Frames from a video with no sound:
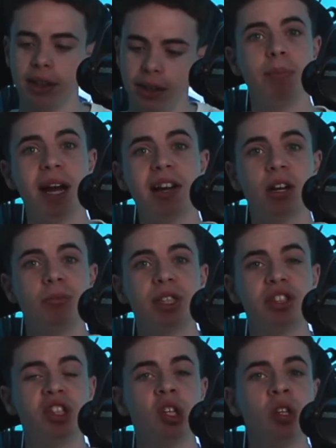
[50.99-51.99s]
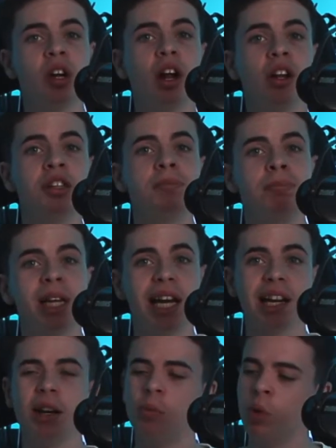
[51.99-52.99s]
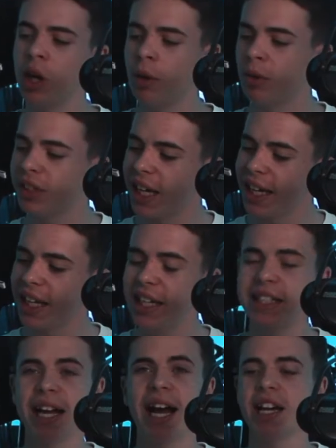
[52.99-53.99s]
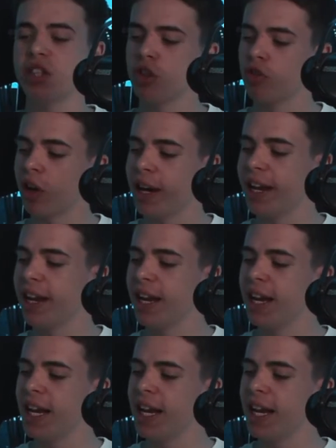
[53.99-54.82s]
The bag comes in two colours, black and white, or technically it's ash grey.